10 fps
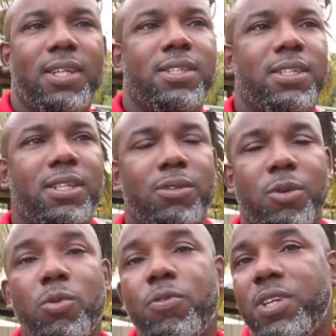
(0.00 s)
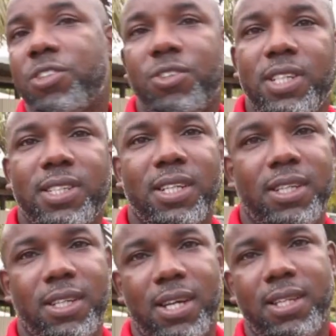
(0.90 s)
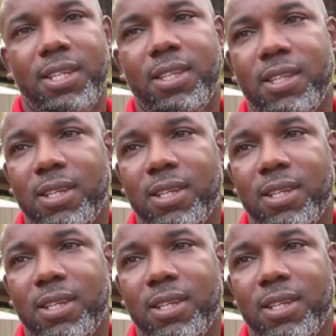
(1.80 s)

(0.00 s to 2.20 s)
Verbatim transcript: to remove the trees and the, and the